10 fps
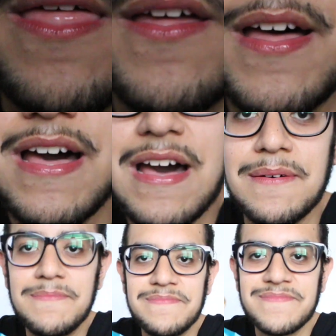
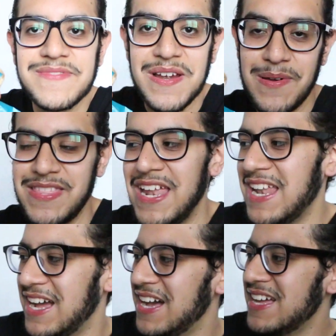Ah, sorry about
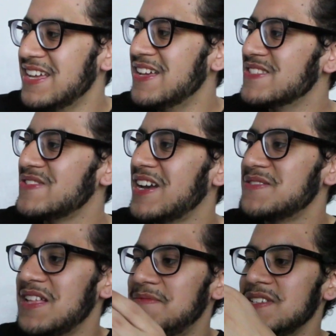that. So you
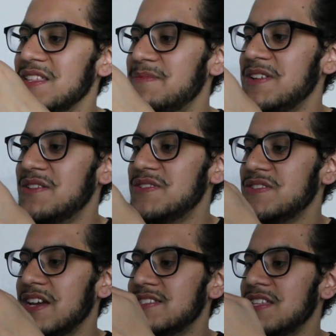guys love to let me know what
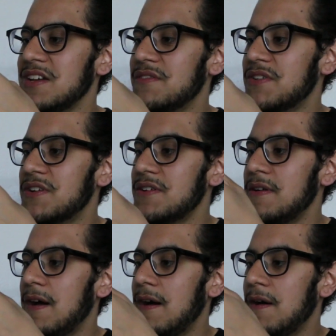you guys think of her.
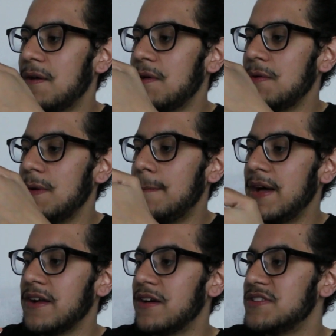Oh
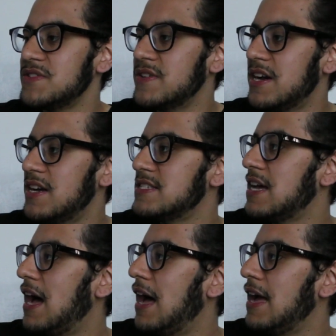my gosh, you guys,
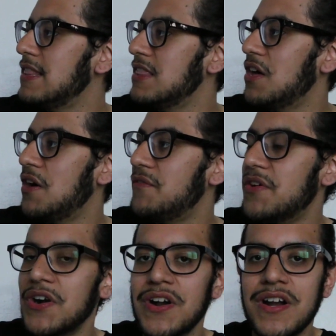I love
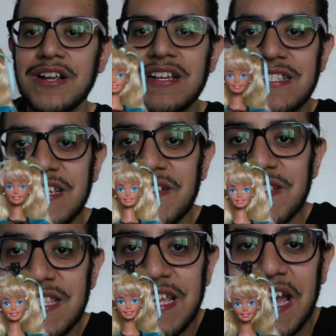her.
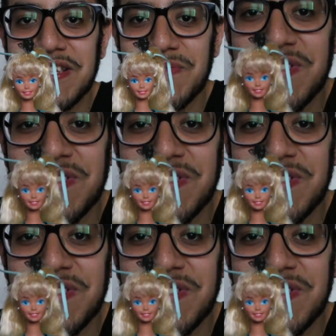Seriously, I just